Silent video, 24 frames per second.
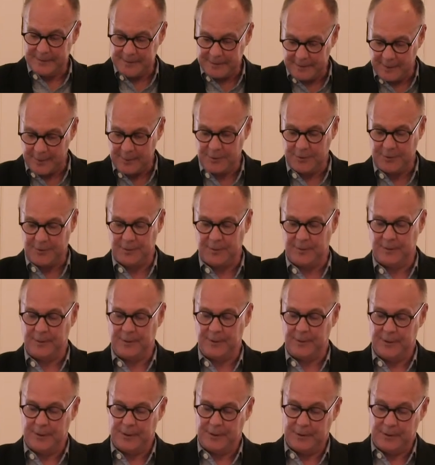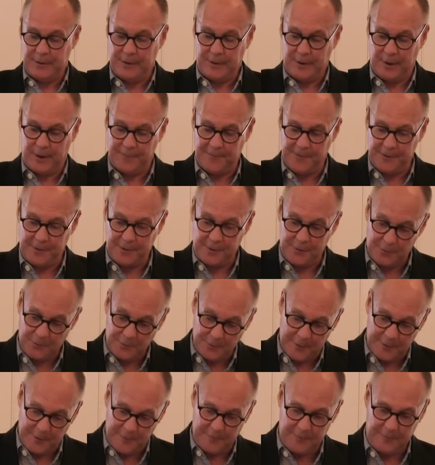center of a
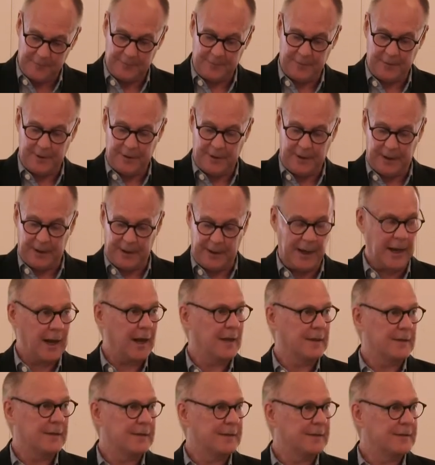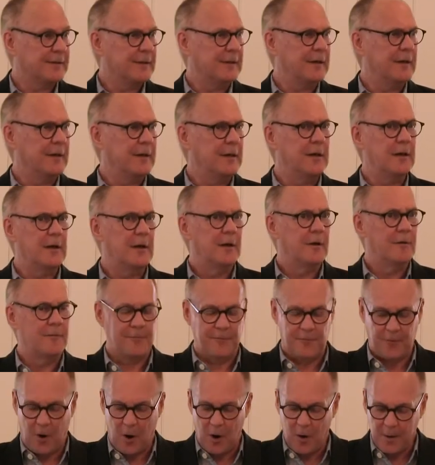grief. I can't see
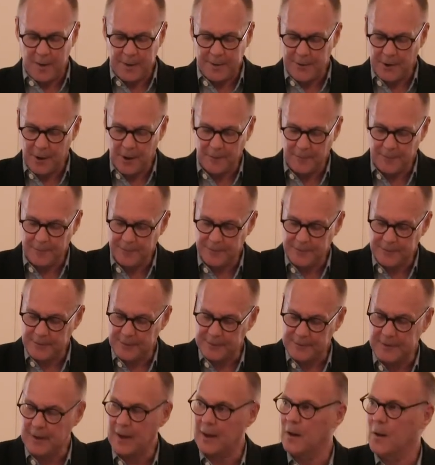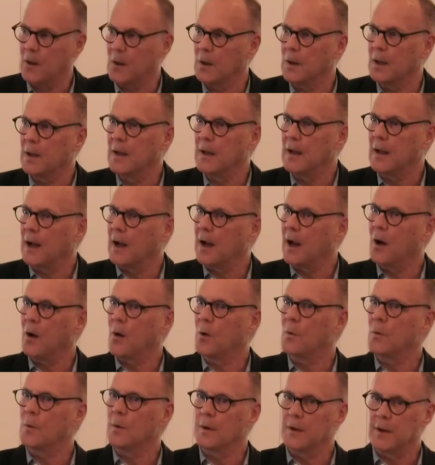far enough to tell
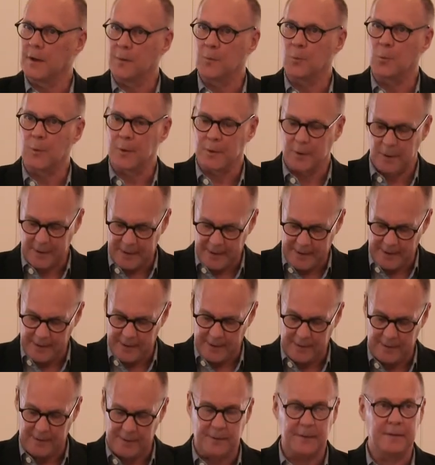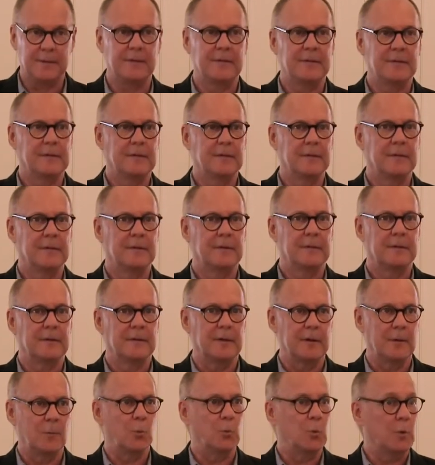how it will ease.
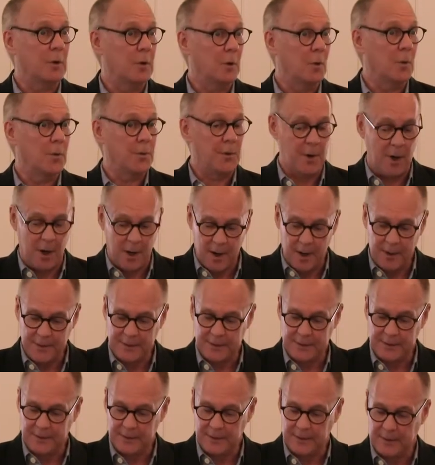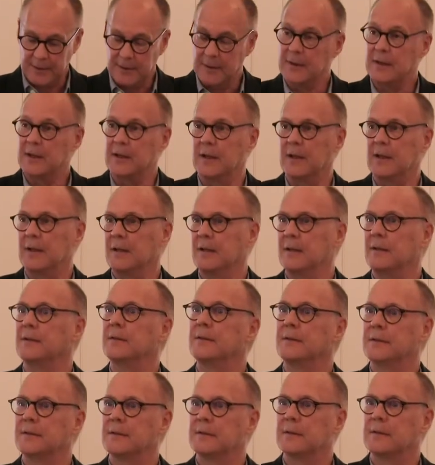It will not
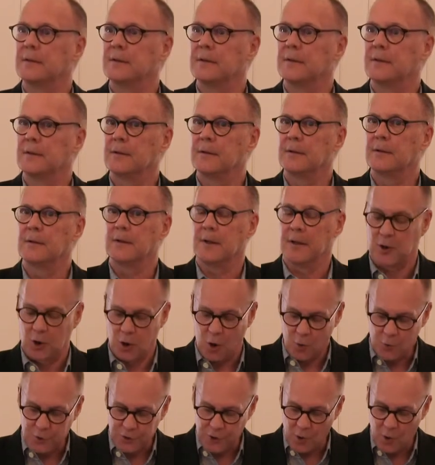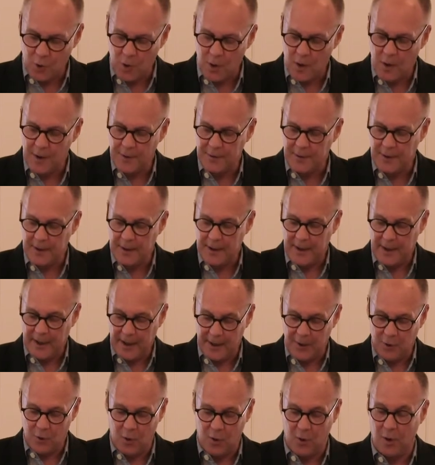ease. It goes on
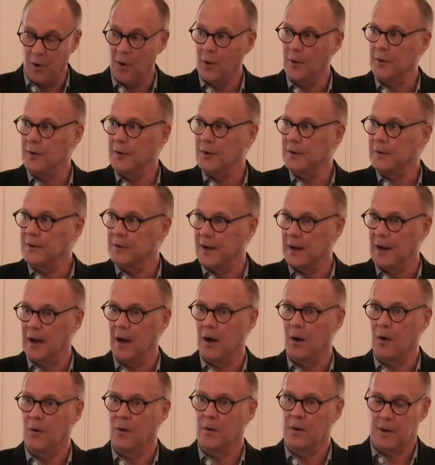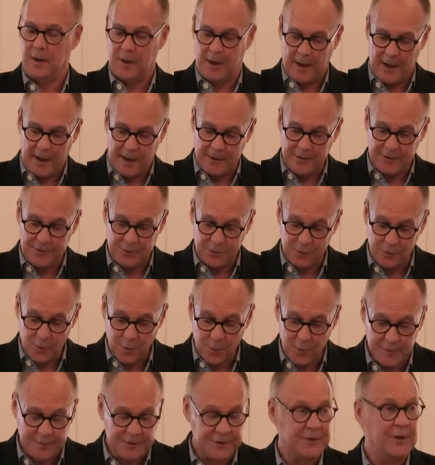and on now, as
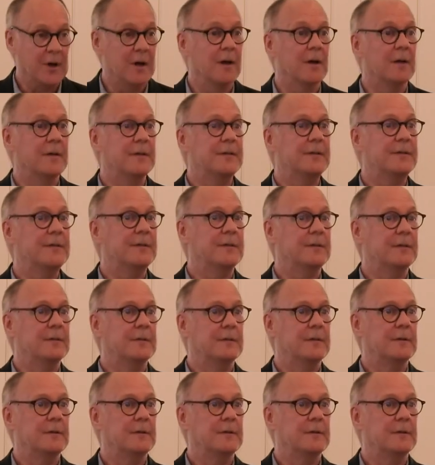yours does,